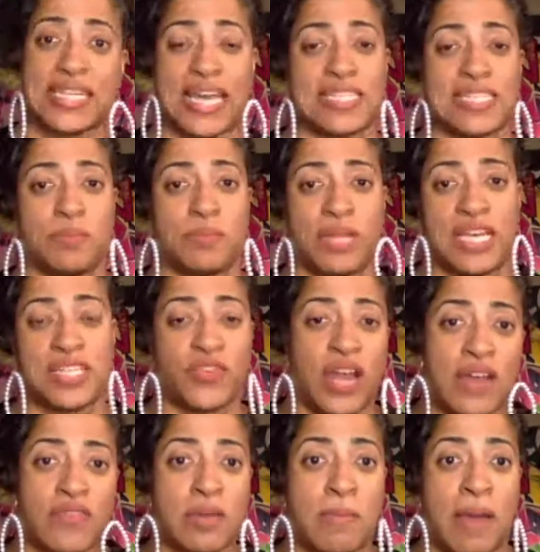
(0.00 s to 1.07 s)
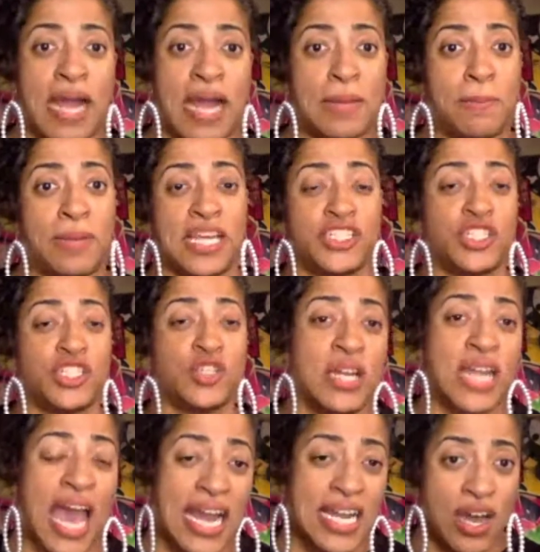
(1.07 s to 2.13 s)
lanes in place for everybody, but as
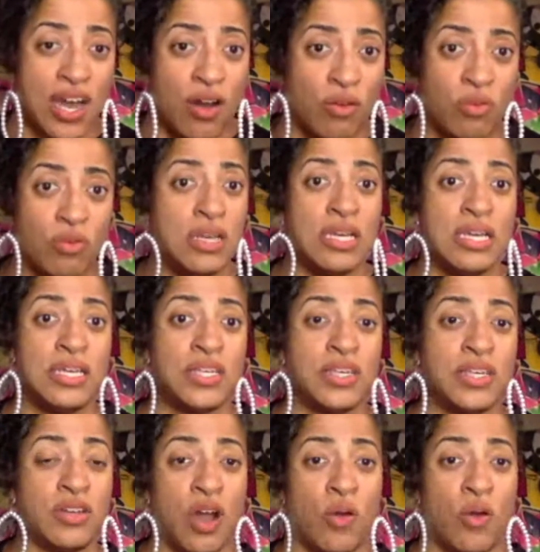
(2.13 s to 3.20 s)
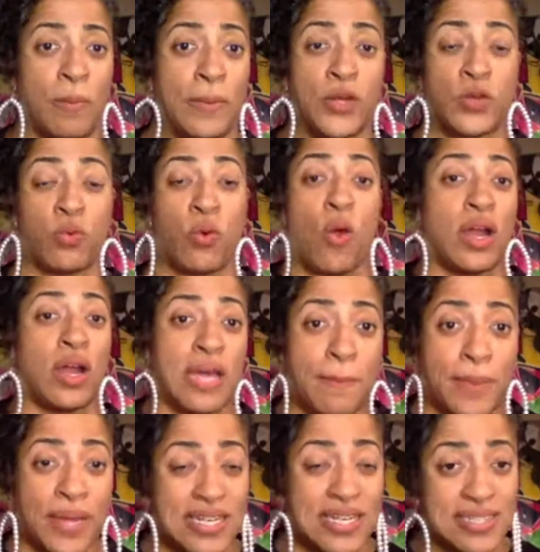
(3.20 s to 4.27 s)
you and I know, you know, growing
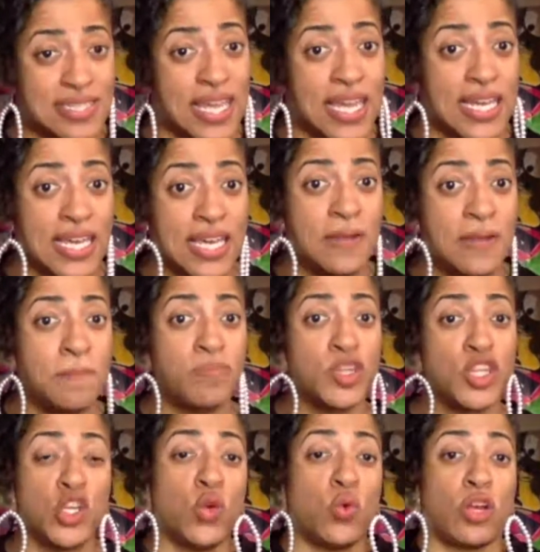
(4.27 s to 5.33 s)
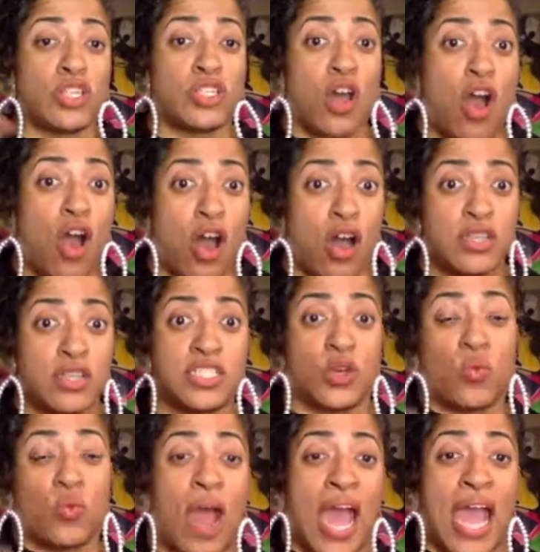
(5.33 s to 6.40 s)
up in the city, you were taught
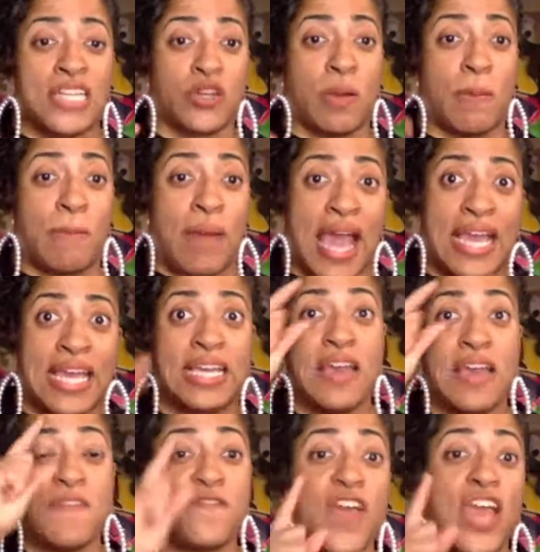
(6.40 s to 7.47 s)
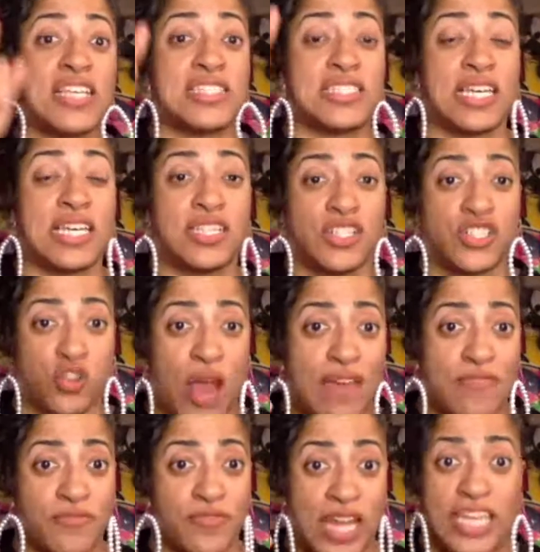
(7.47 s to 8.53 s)
to ride your bike facing the
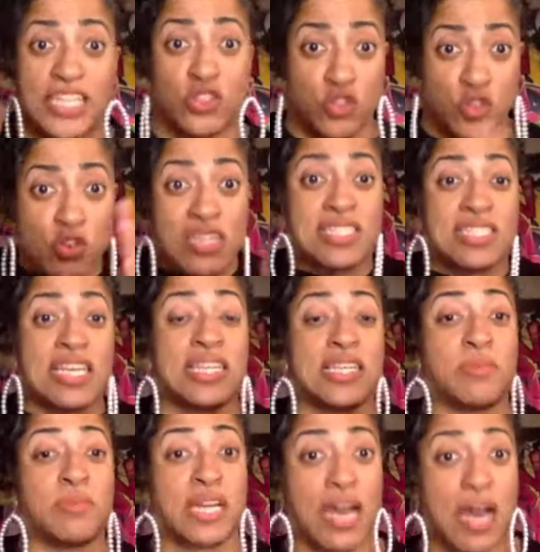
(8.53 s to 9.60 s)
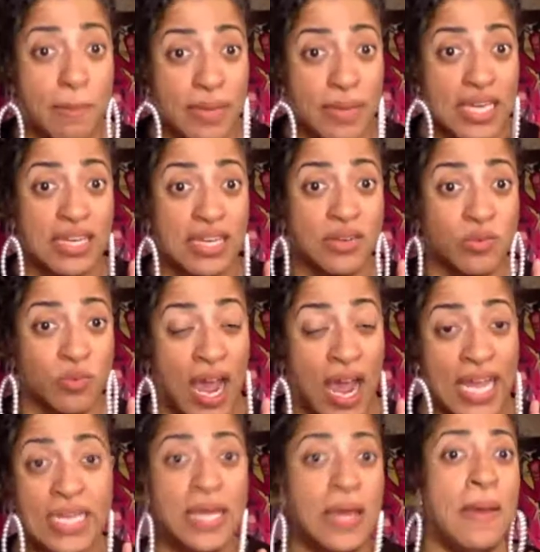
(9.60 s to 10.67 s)
track, like, so you could see them coming,
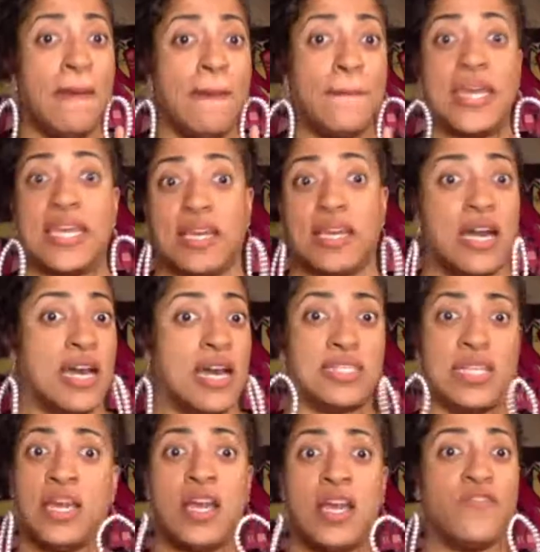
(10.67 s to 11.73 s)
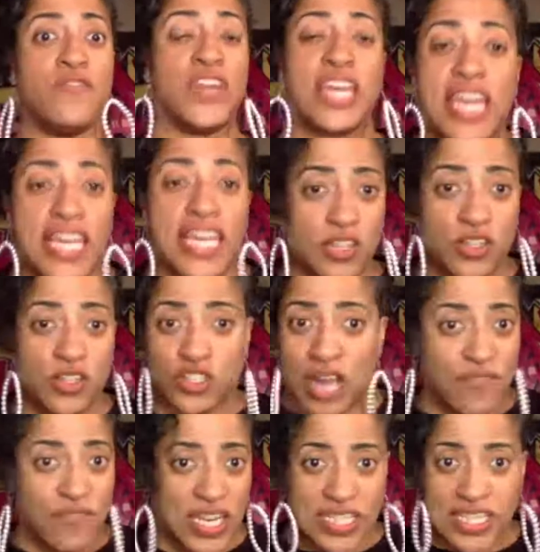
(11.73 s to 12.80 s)
right? Because vehicular
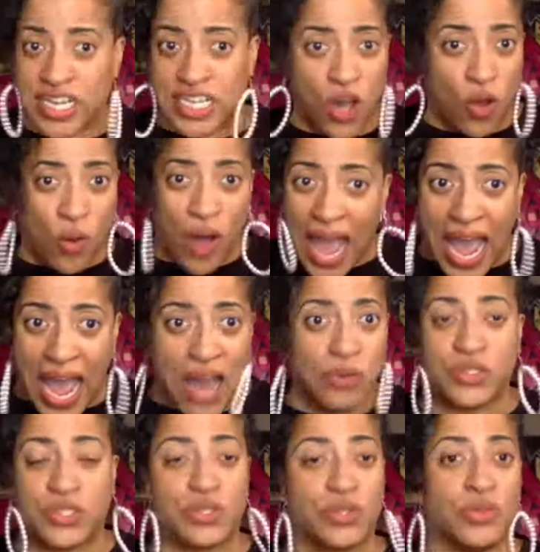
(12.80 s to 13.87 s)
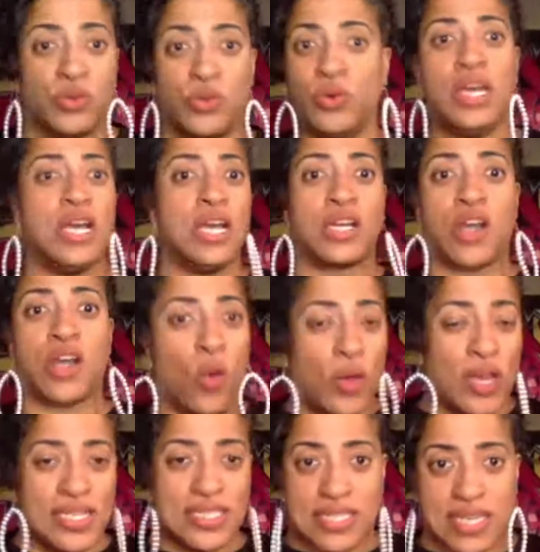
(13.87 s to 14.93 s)
traffic didn't know how to
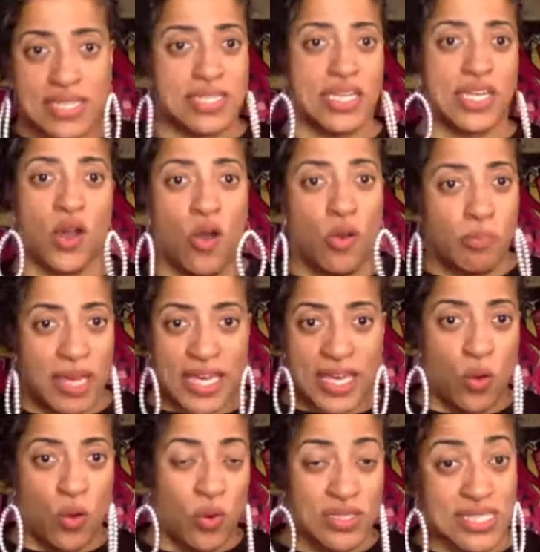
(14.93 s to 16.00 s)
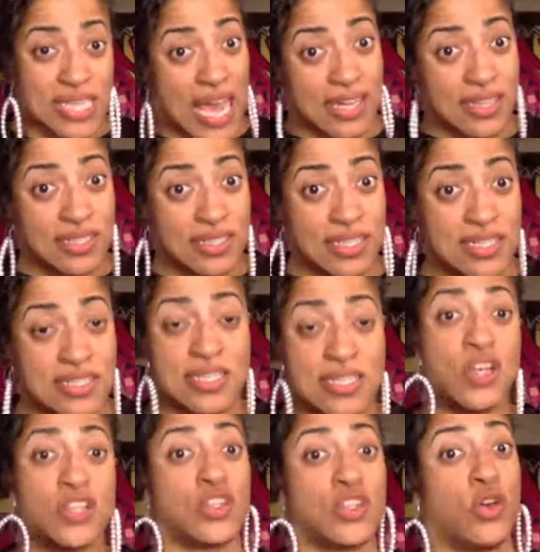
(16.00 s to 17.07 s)
coexist and commingle with cyclists.
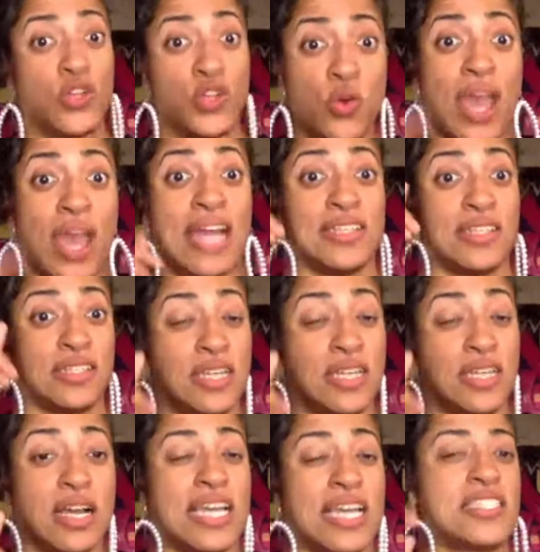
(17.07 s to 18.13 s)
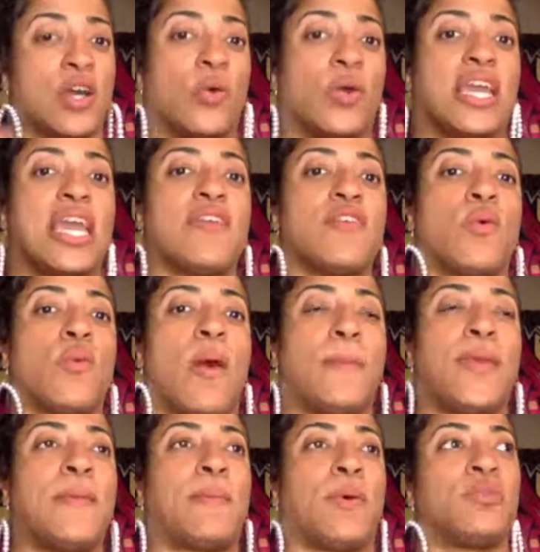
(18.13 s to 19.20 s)
So you had to look. And so even when
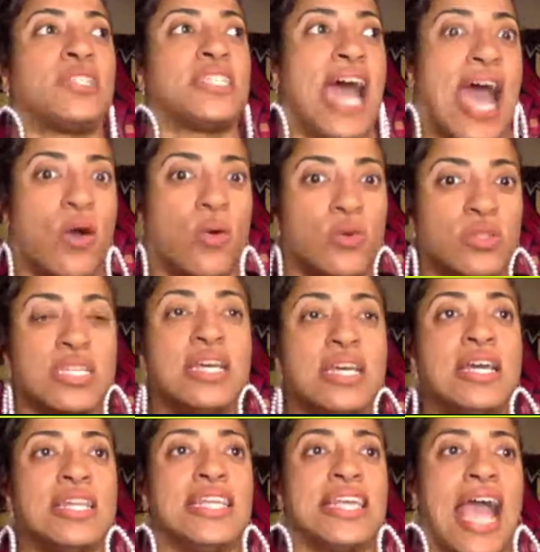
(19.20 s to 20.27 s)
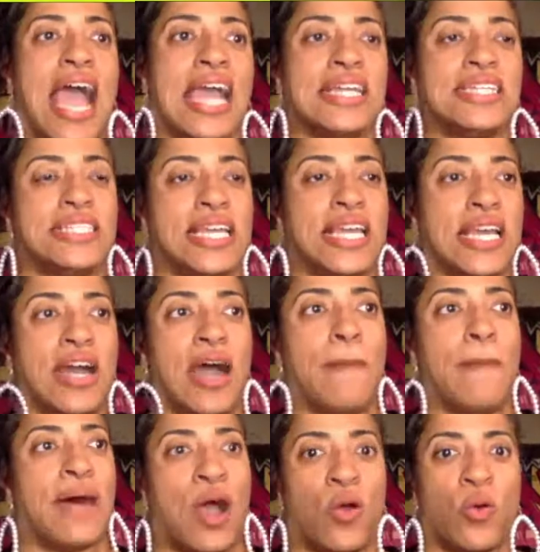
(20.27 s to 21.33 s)
people tout the idea
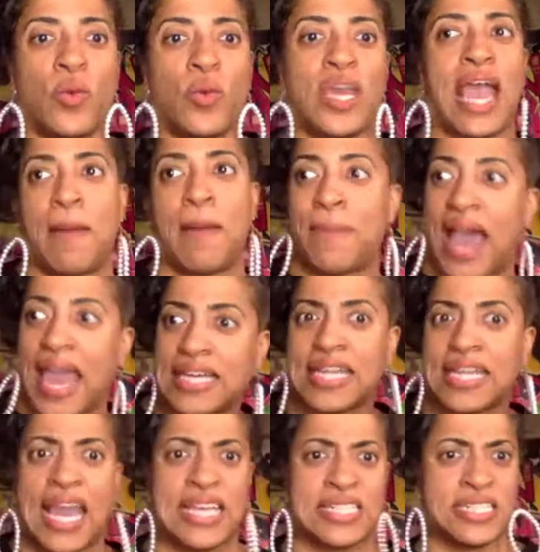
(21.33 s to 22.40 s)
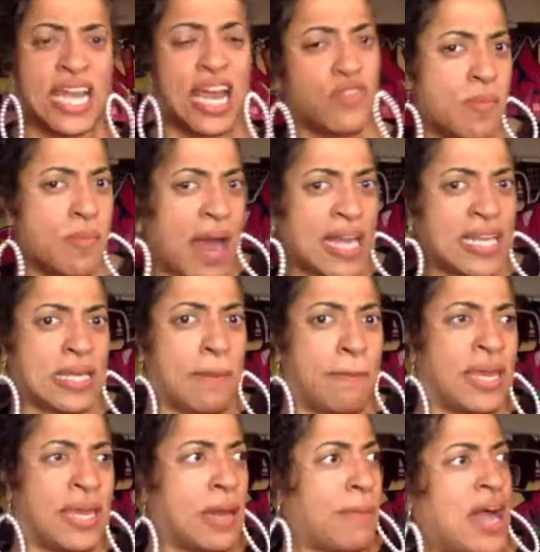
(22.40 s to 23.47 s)
about we got bike lanes and everybody can
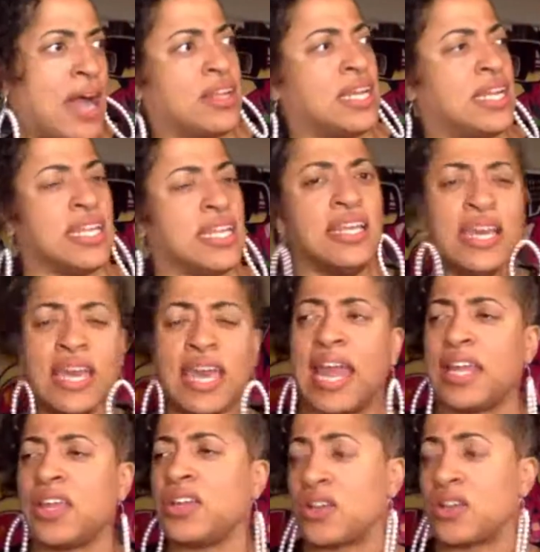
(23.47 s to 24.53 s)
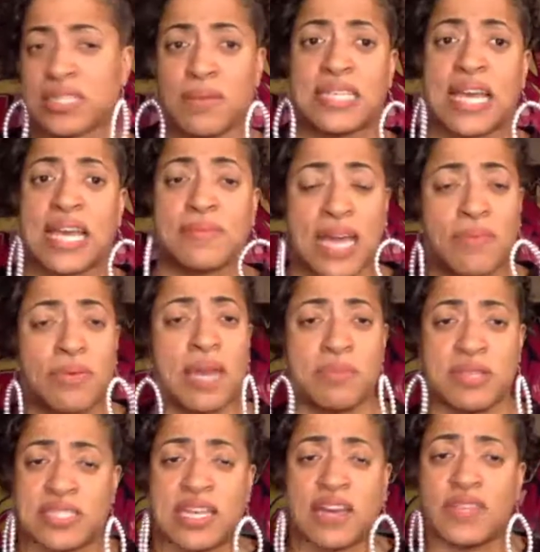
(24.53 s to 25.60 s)
be about it, and you know, sometimes I'm
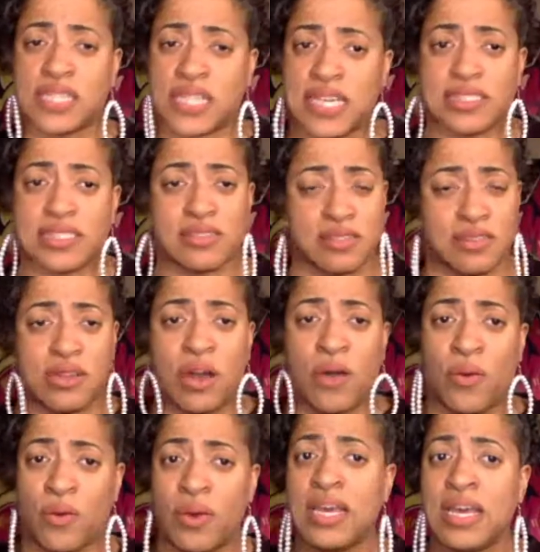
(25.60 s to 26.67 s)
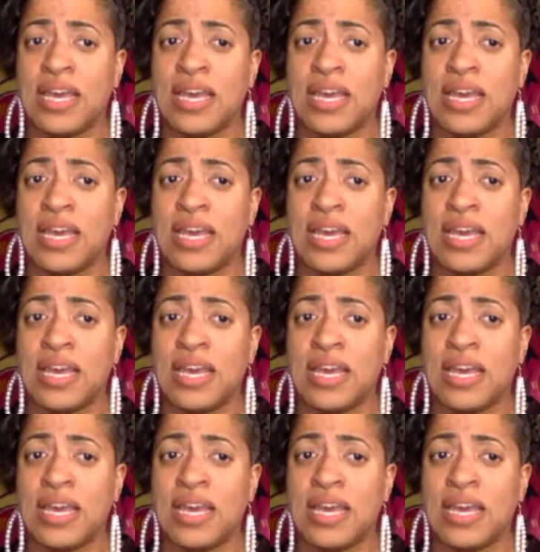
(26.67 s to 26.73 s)
giving some of these, you know,